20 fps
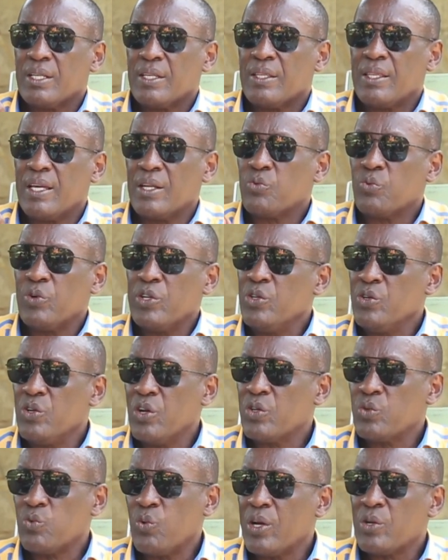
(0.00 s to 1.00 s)
that we do
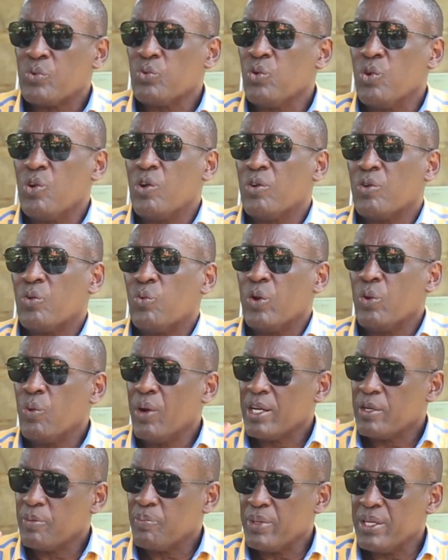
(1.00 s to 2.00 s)
not want war, we
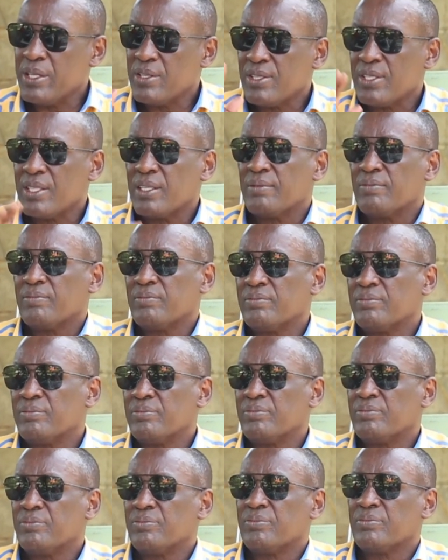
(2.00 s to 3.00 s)
want peace.
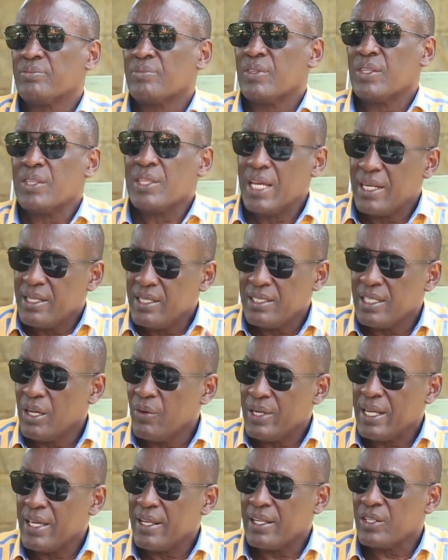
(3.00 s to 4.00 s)
That is
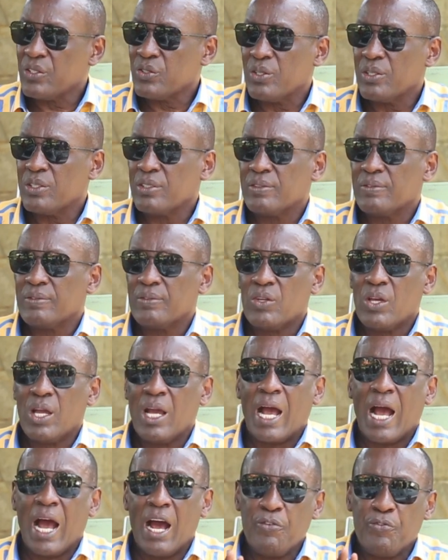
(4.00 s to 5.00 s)
our direction.
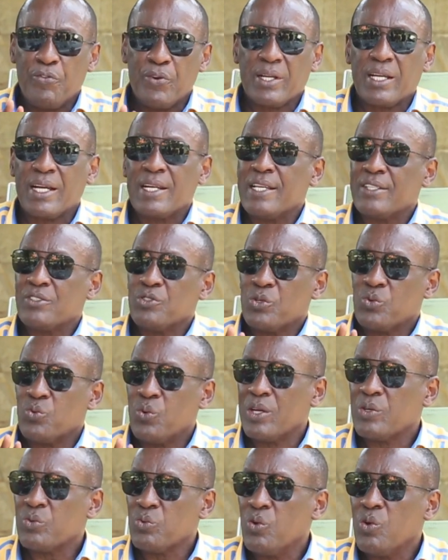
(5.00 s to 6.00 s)
Africa does not
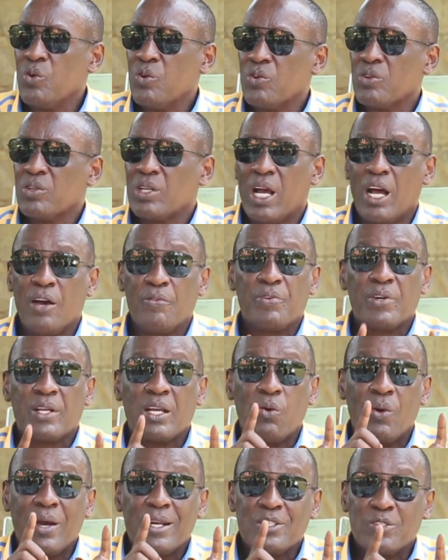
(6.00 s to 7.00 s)
want war.
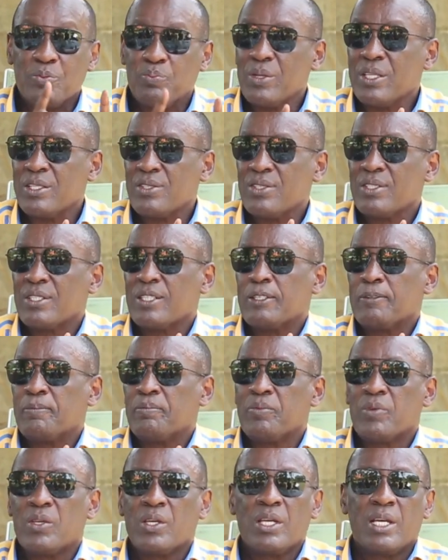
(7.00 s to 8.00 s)
Africa wants peace.
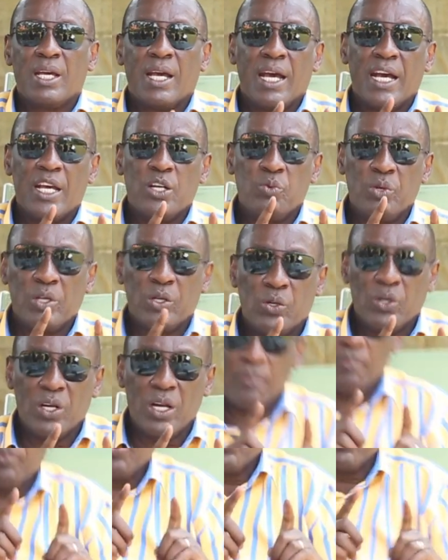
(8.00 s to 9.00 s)
And we
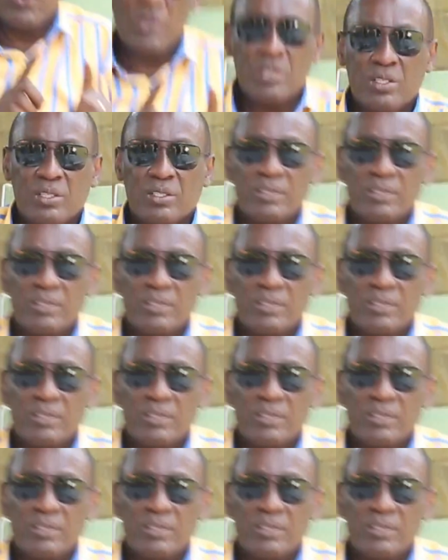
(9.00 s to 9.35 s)
call upon